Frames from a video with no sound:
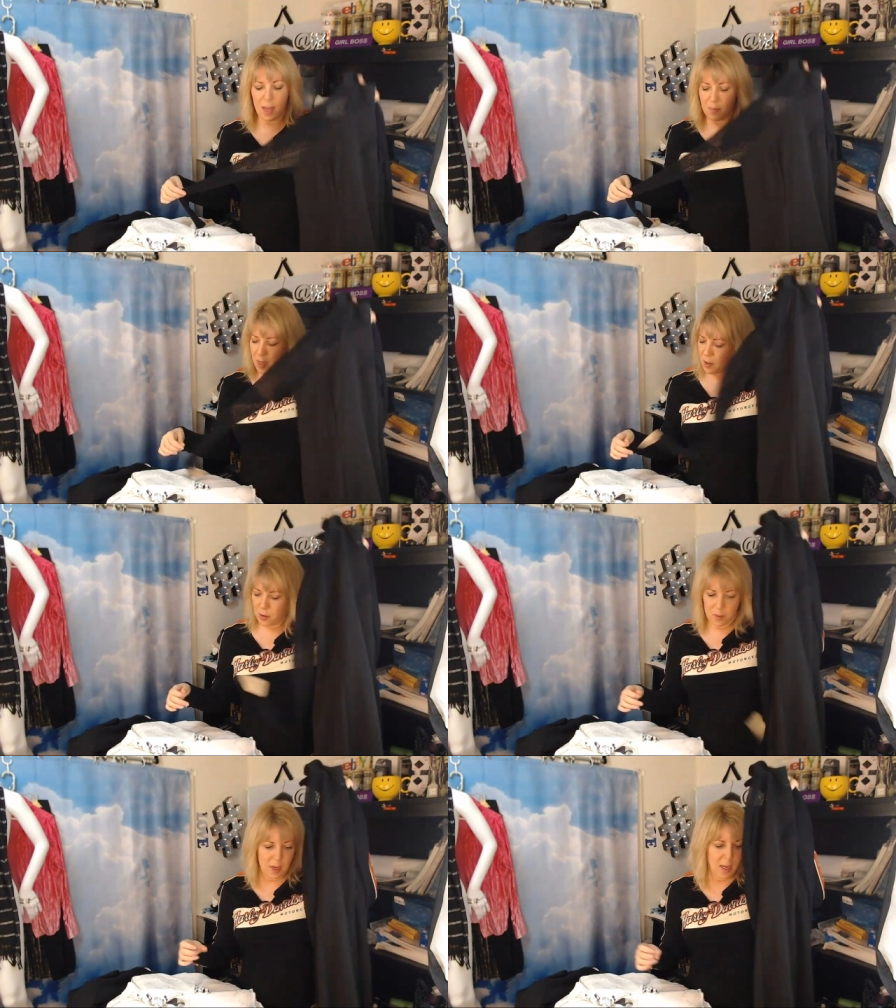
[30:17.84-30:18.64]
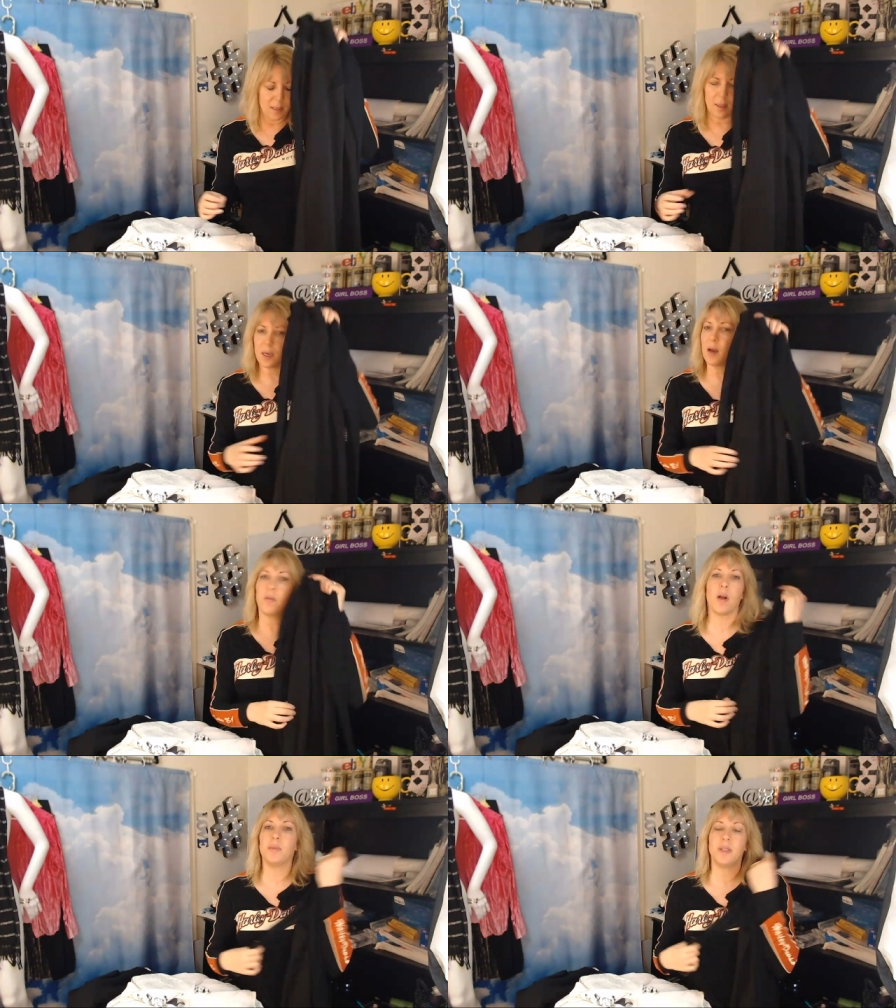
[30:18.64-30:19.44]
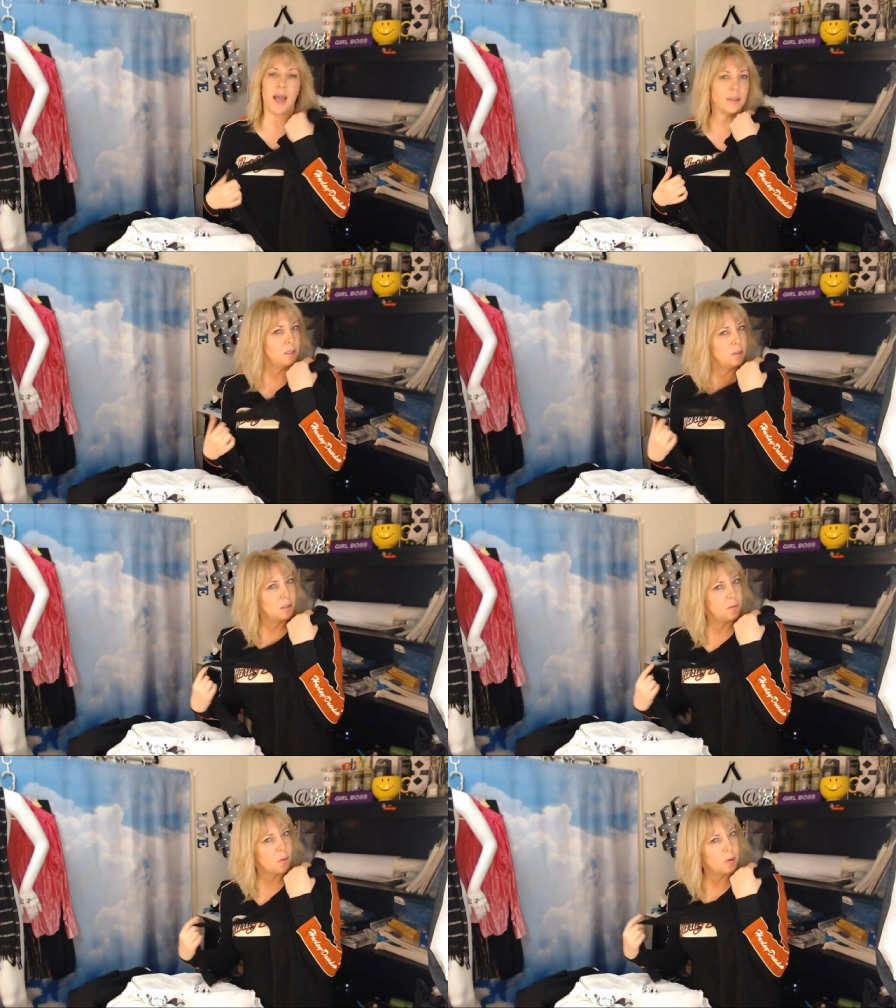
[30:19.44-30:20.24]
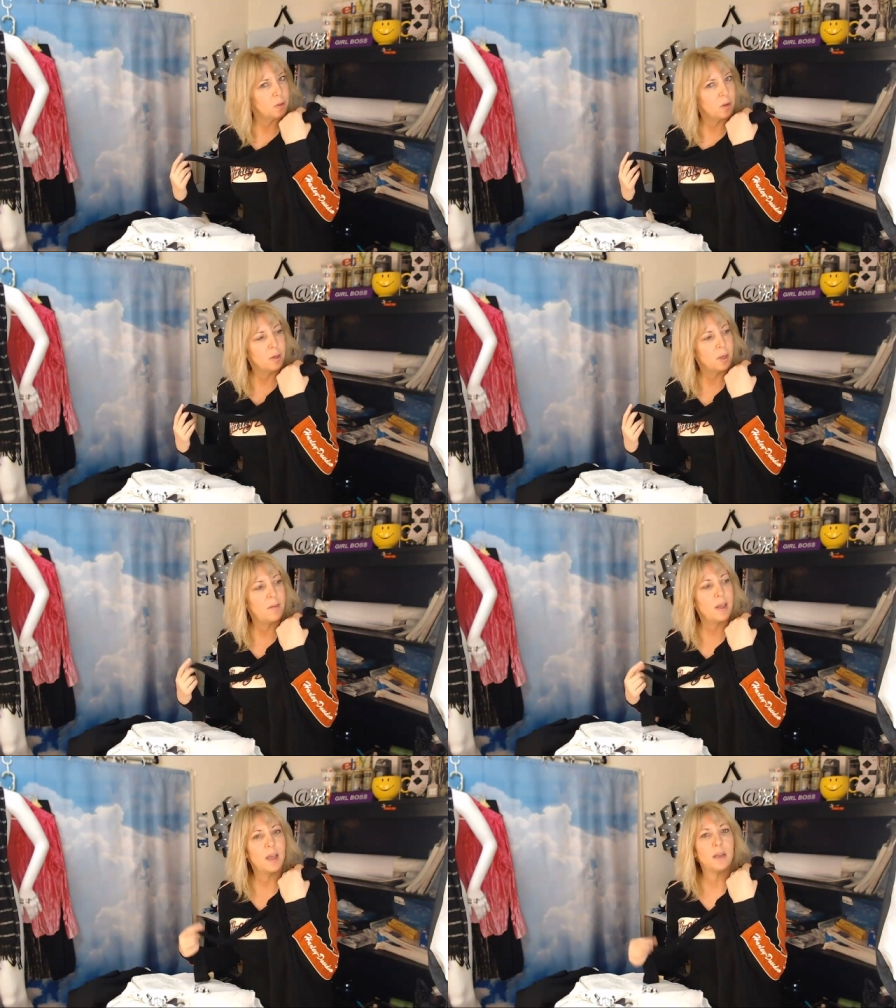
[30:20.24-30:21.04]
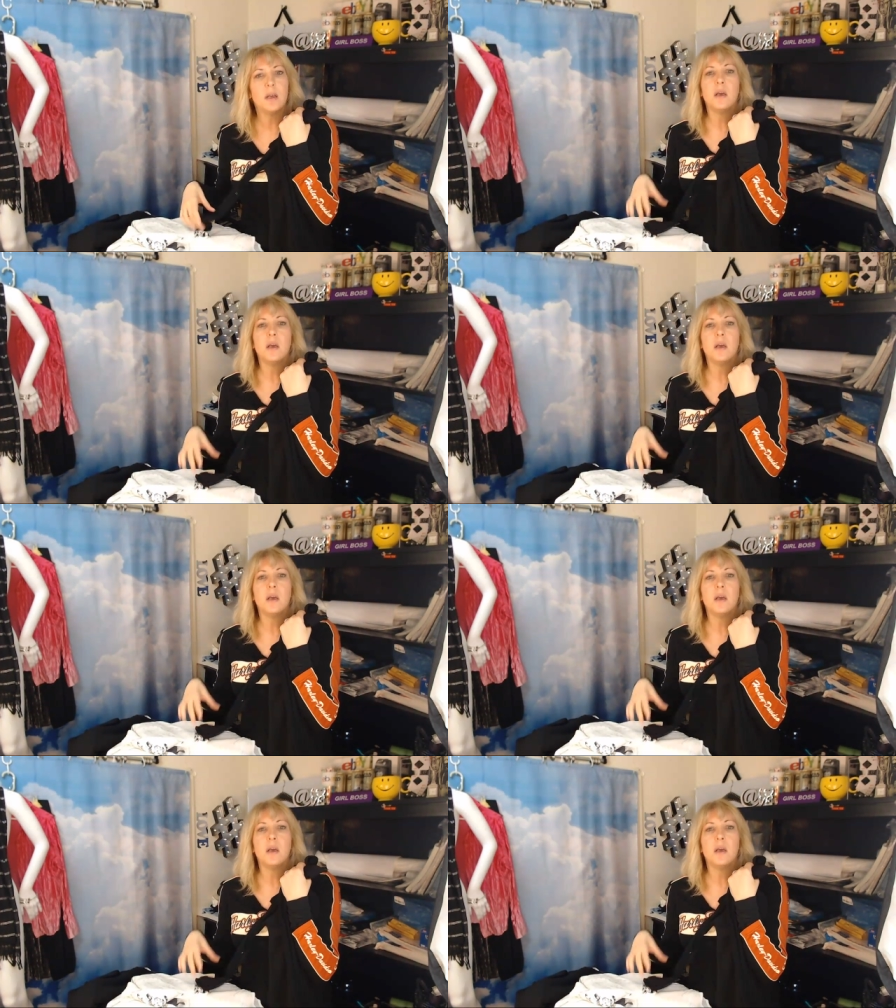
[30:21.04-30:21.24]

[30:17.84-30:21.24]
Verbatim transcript: maybe you need to cover up tattoos for a certain event.